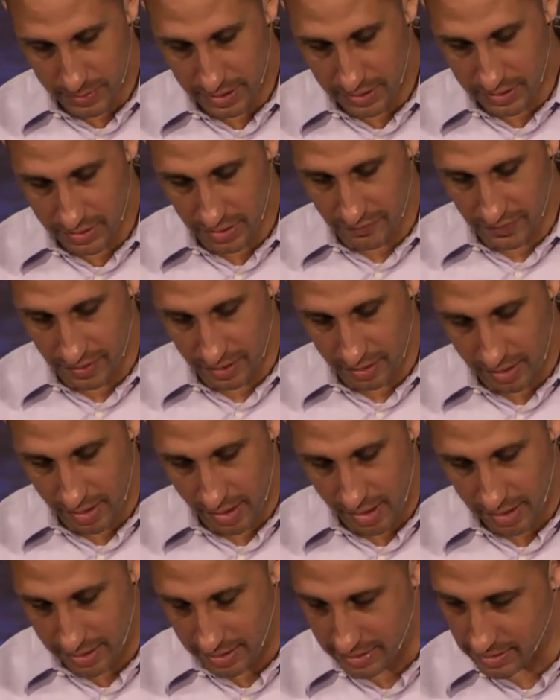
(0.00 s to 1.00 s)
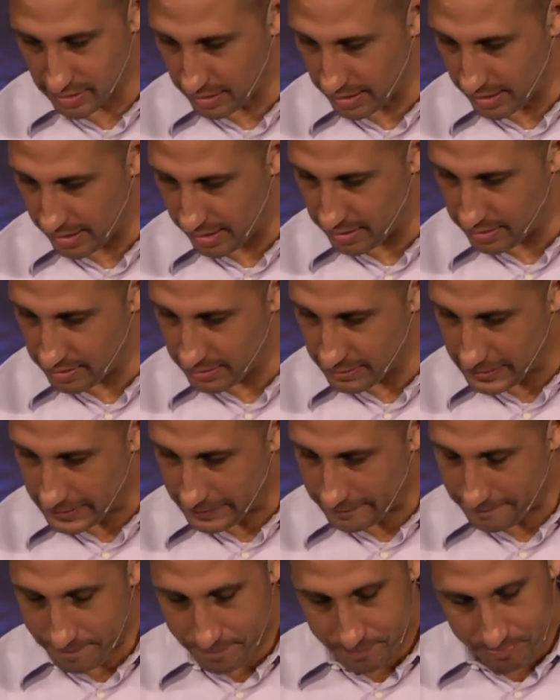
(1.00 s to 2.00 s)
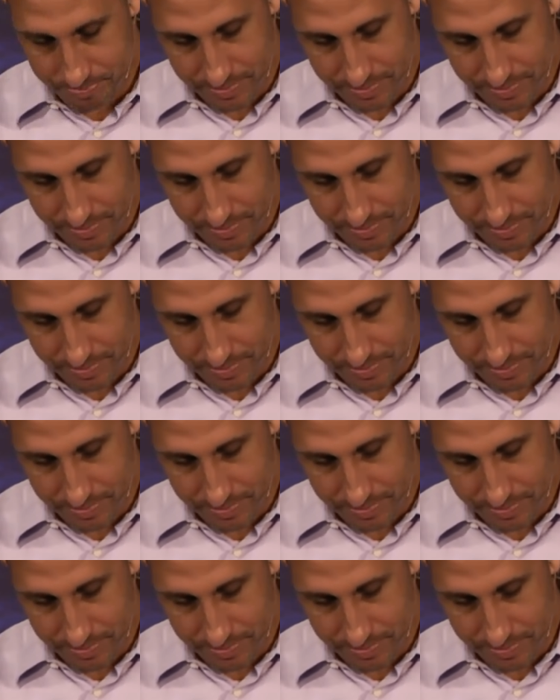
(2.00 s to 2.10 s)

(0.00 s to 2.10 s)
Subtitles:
speaks of, that God has laid,